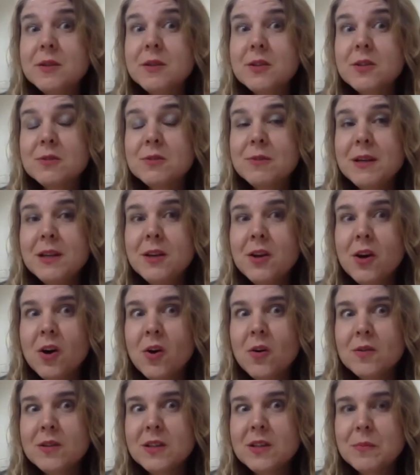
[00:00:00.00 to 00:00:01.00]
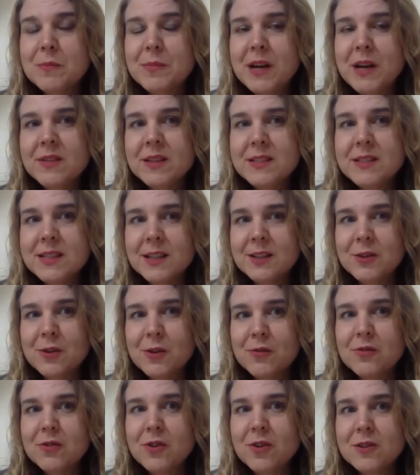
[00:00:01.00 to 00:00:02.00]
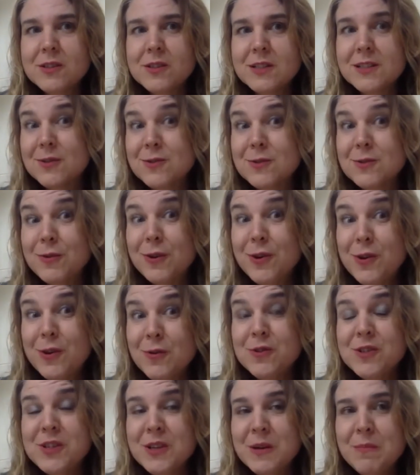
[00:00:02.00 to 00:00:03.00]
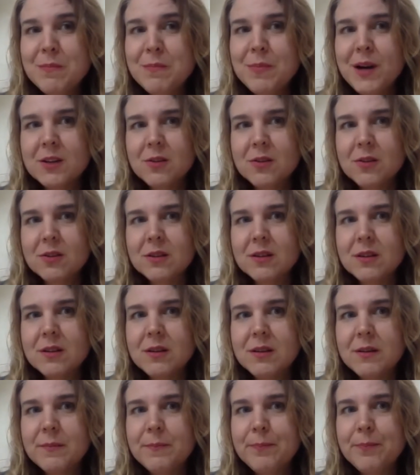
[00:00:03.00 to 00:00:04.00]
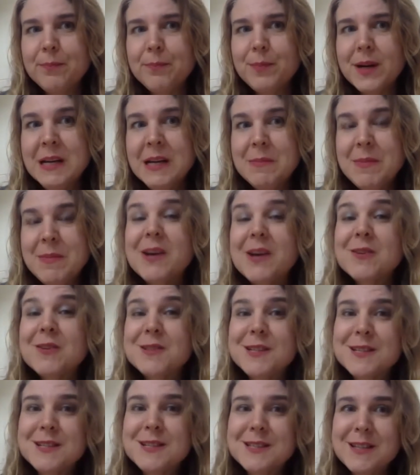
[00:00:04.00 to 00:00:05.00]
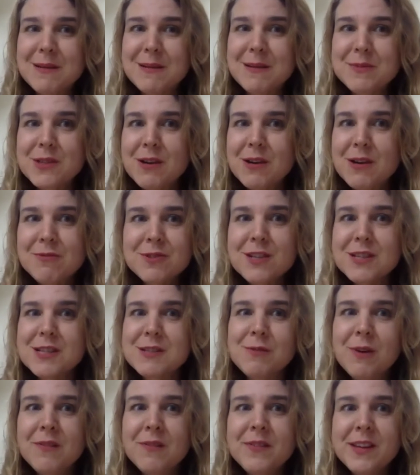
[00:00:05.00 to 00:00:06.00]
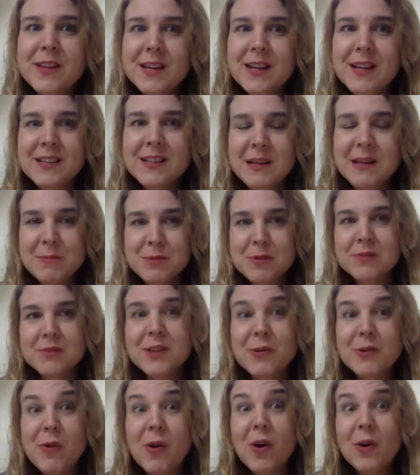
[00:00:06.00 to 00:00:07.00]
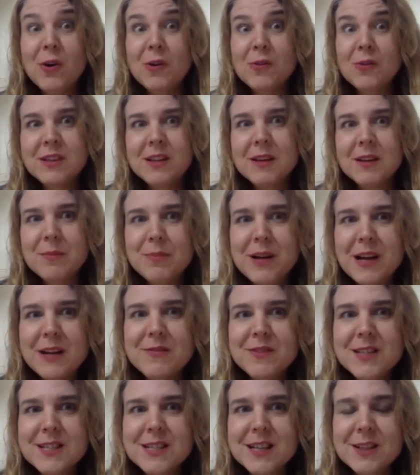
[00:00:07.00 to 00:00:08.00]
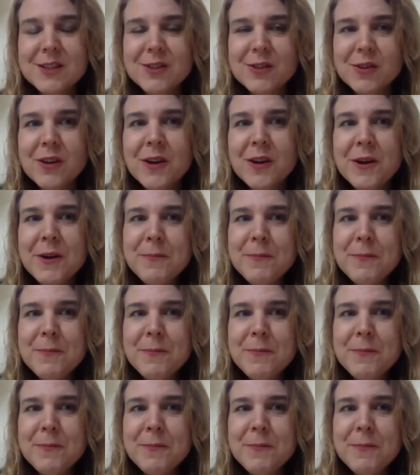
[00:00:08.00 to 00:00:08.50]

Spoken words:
because we know that private sector, of course, has also huge impact on marine ecosystems. So I was just wondering in terms of the role of the private sector.